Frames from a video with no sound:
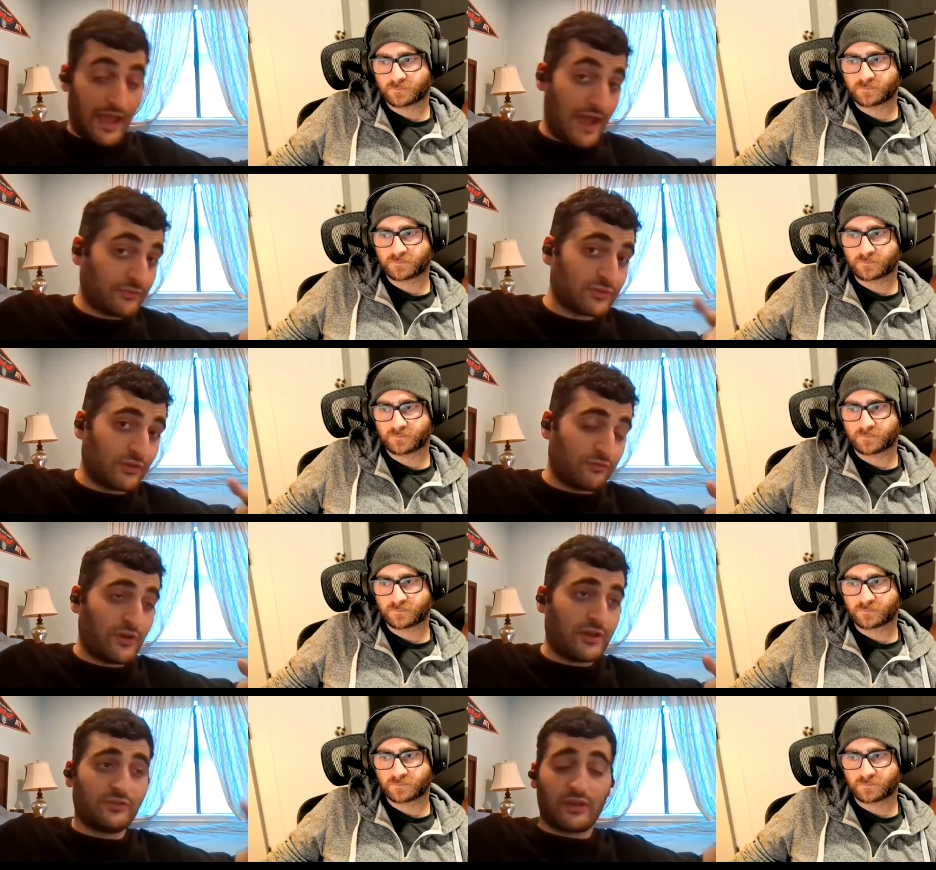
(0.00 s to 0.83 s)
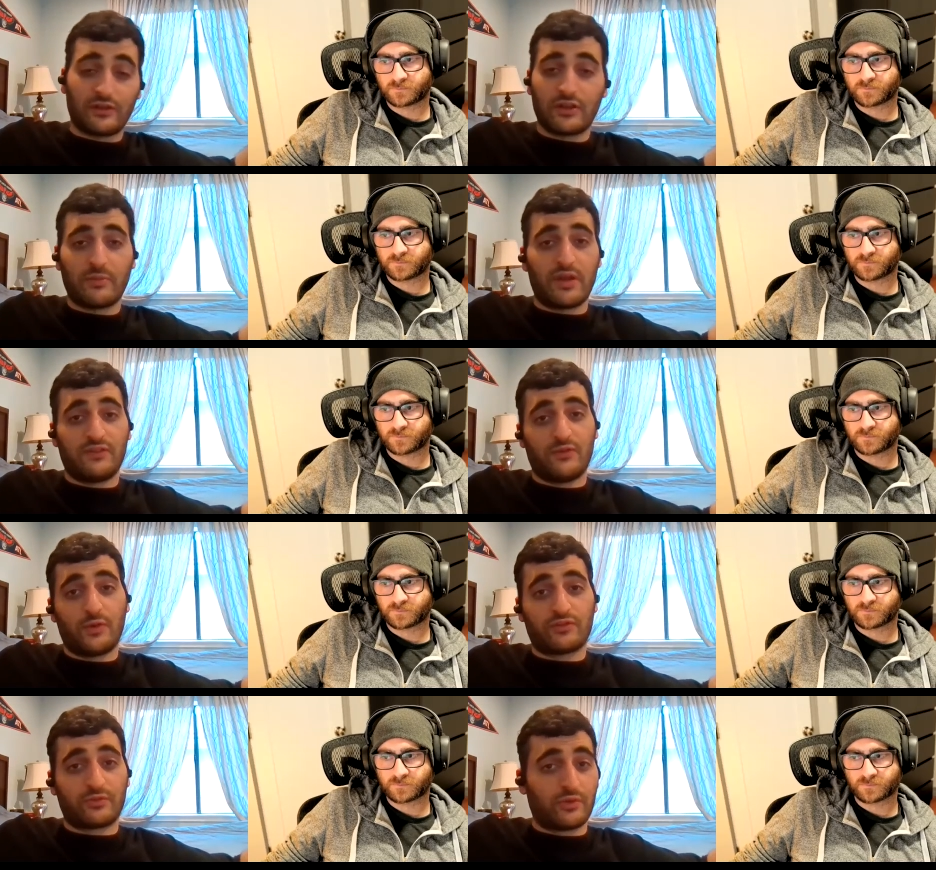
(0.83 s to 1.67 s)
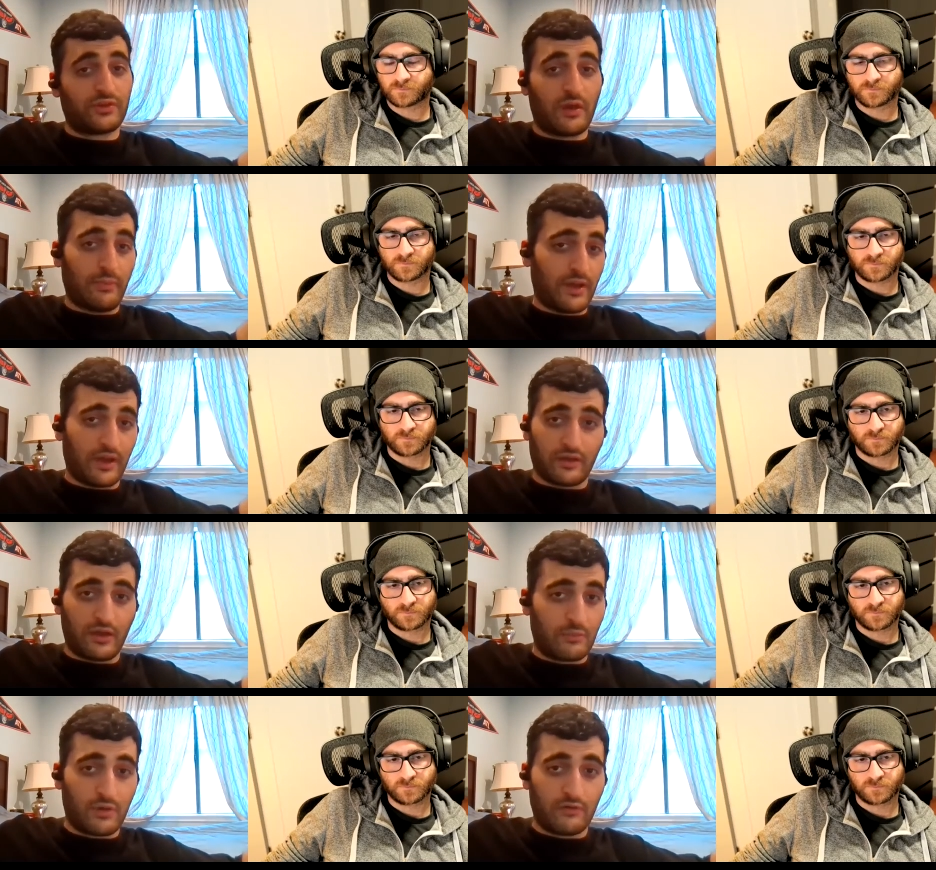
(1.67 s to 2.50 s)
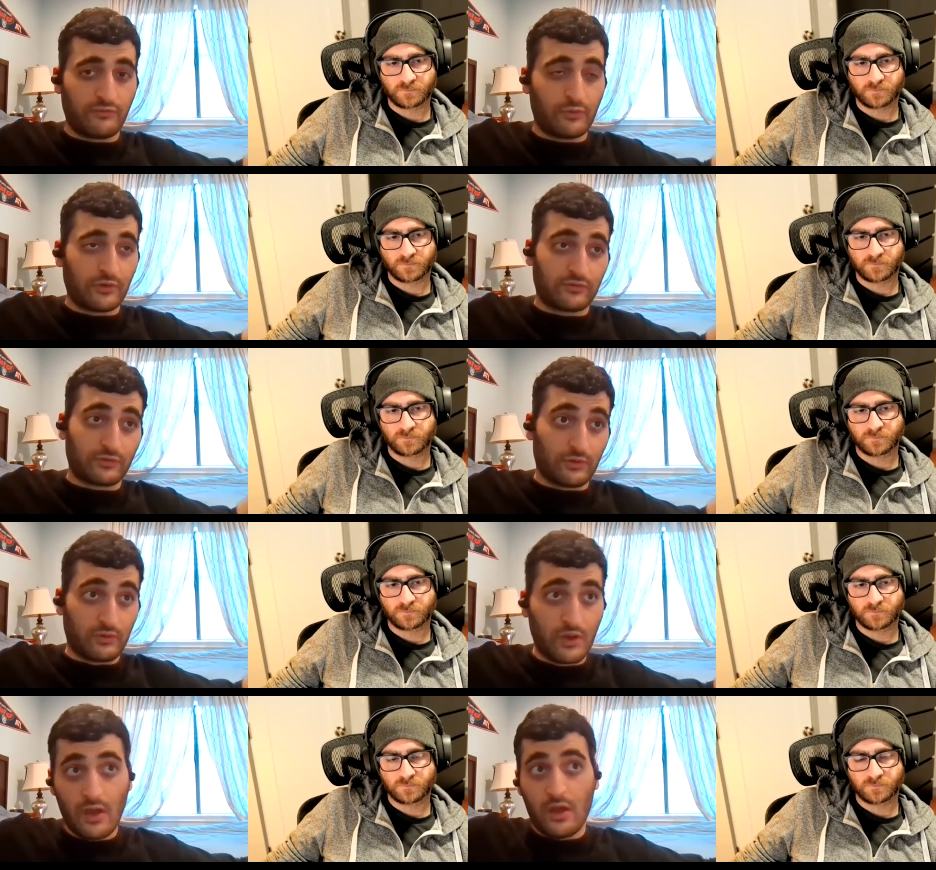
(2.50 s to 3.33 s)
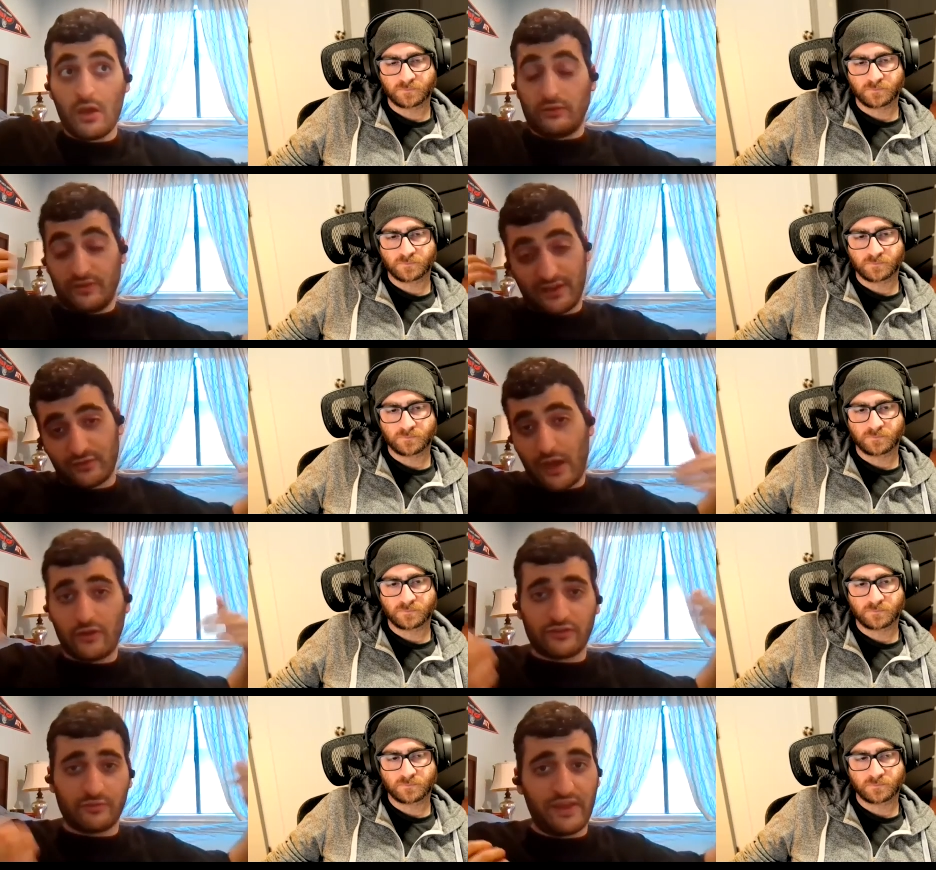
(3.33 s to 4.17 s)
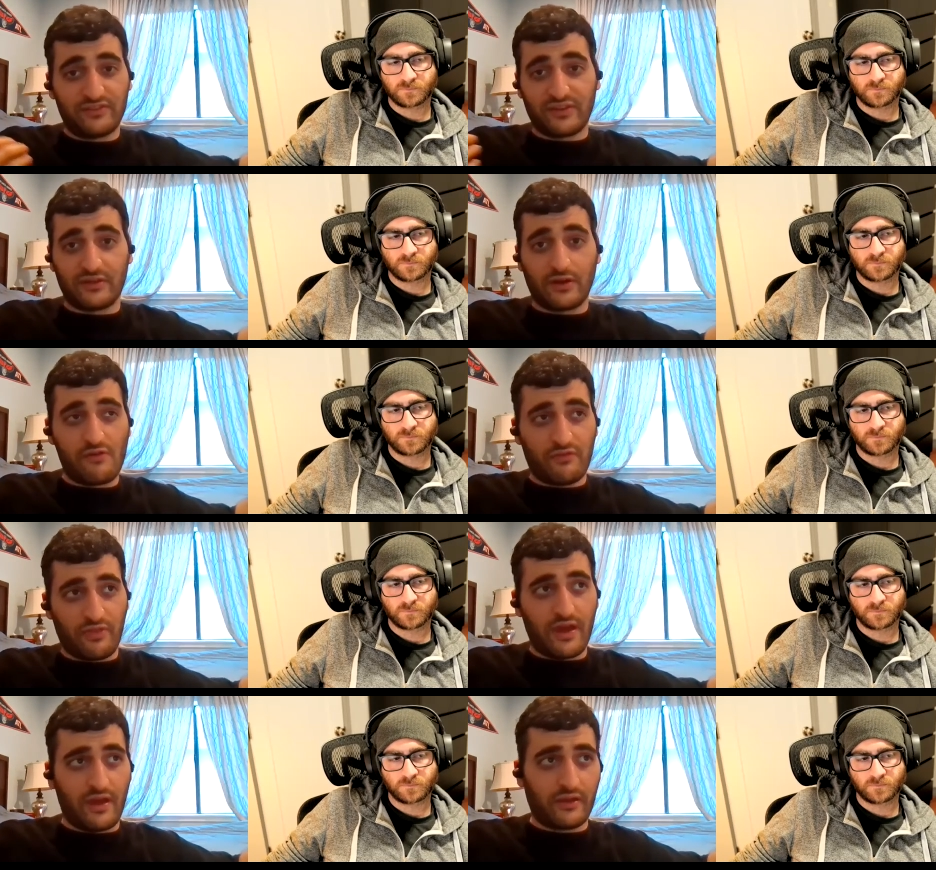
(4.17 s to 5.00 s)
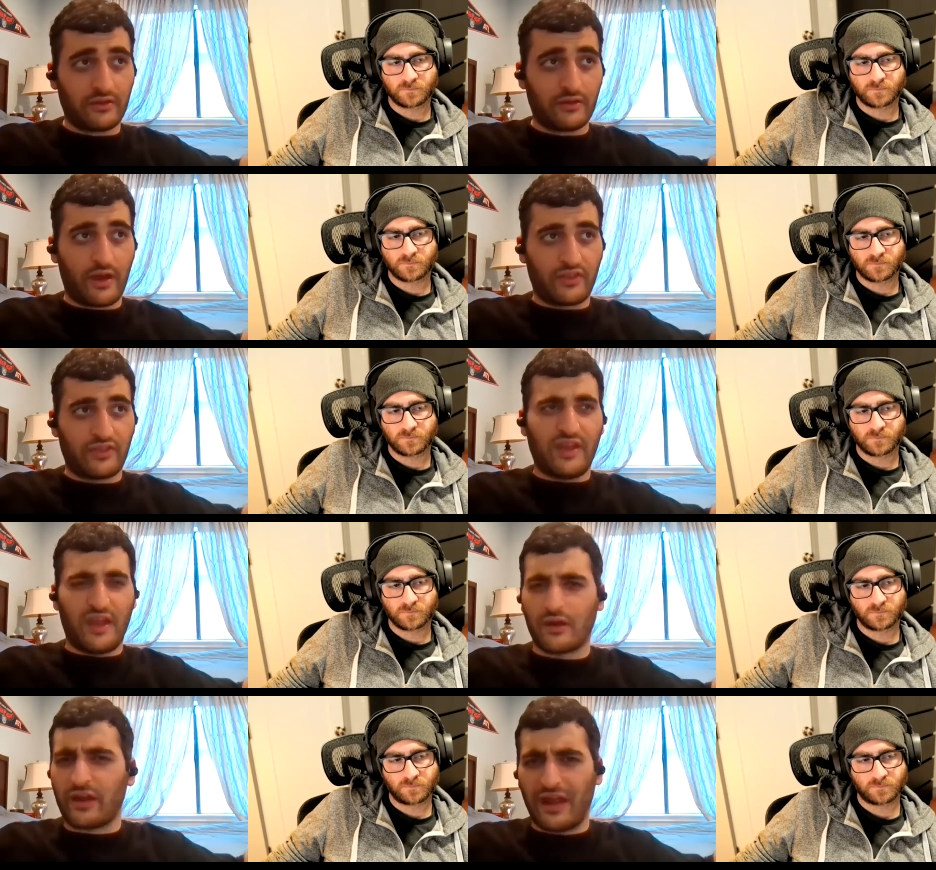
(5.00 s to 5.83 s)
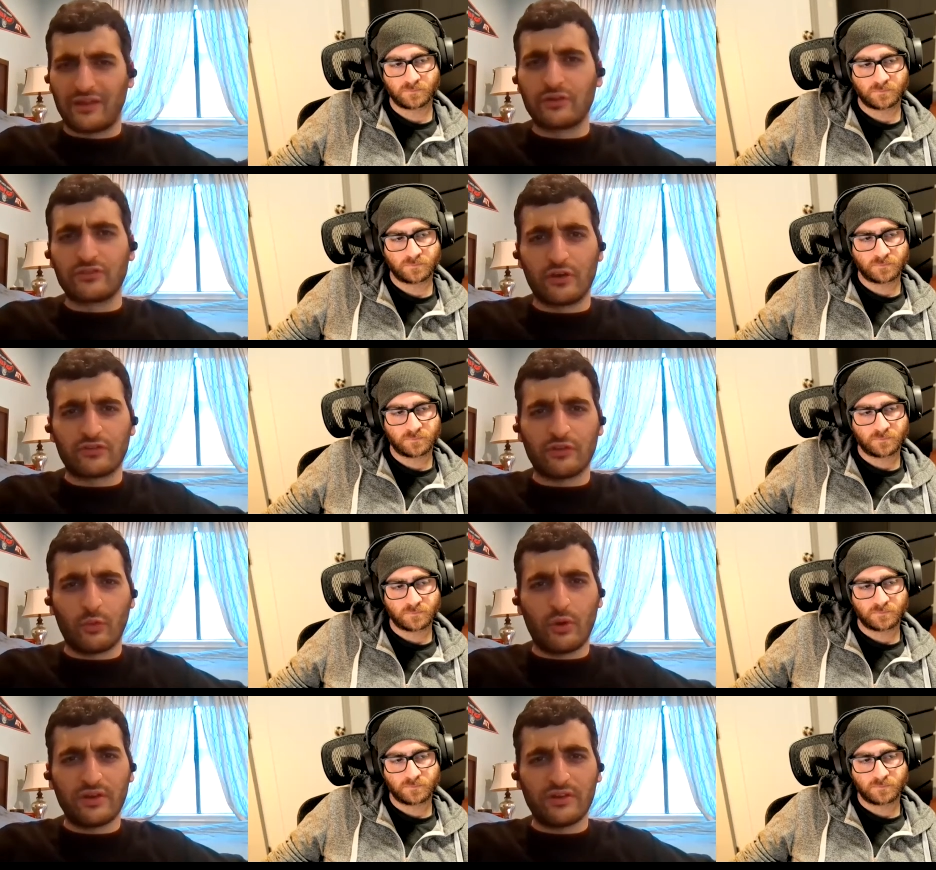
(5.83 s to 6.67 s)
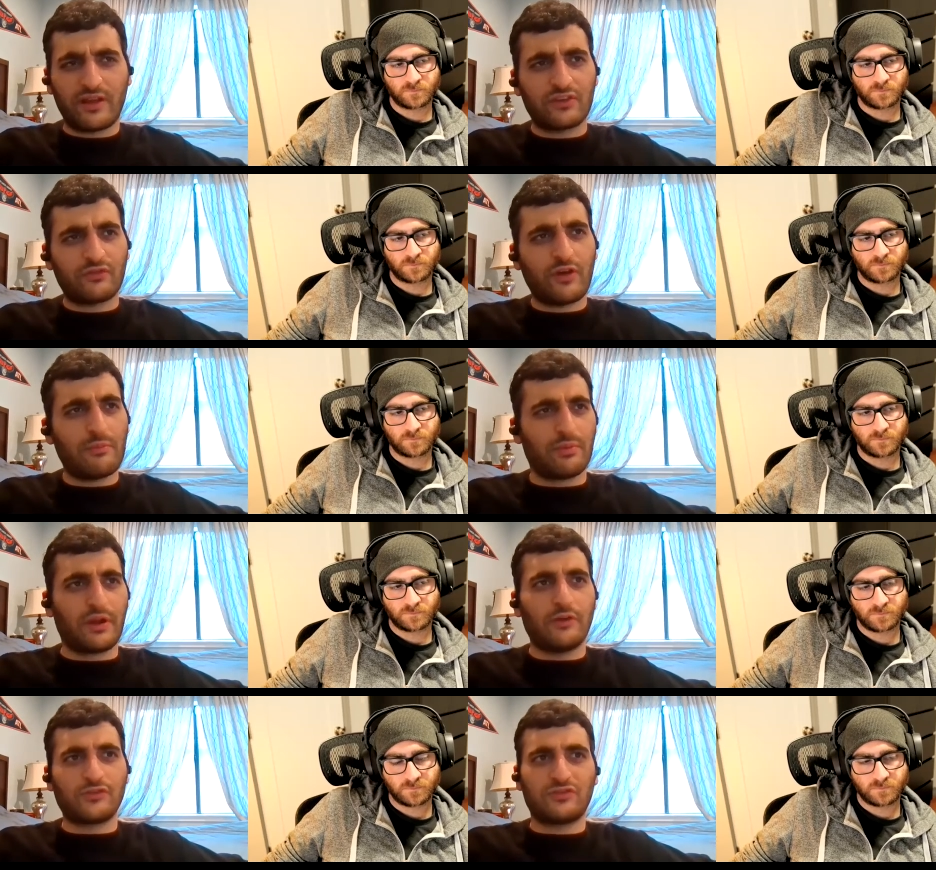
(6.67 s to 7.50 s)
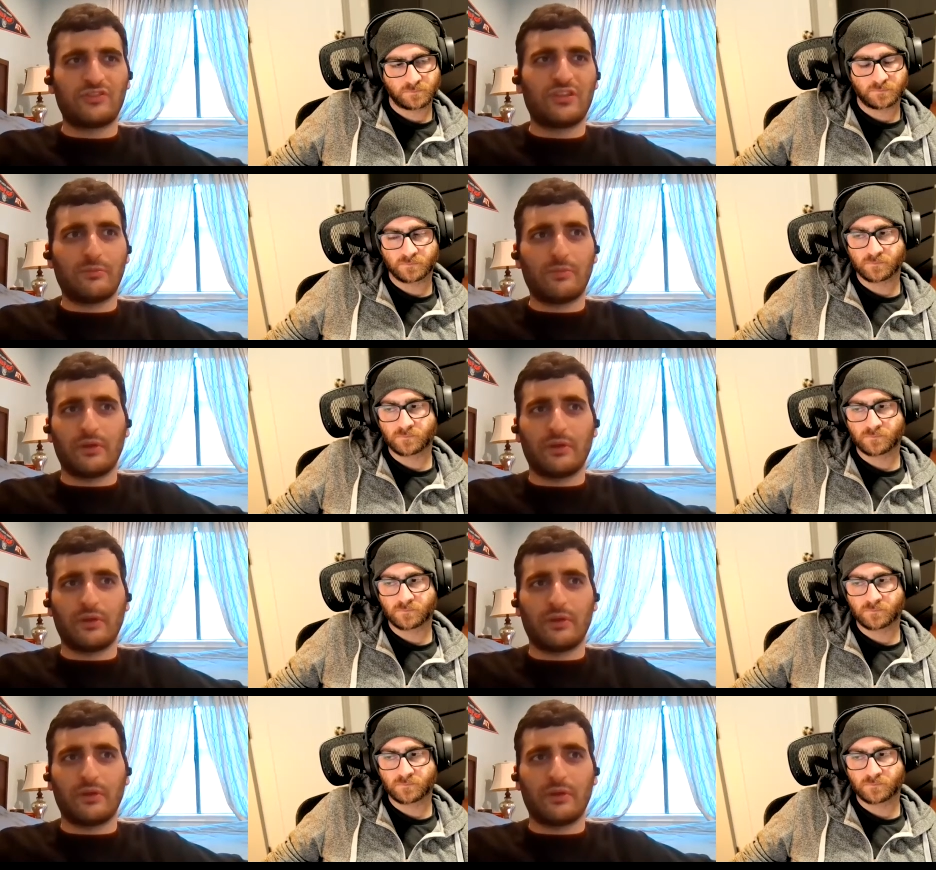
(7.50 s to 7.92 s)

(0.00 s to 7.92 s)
Speaker 1: after the fight, he's like, look, man, if he wants to run that back, I'm all for it. So I was basing it off of that. I think Eryk Anders also won his last fight, but I was just thinking,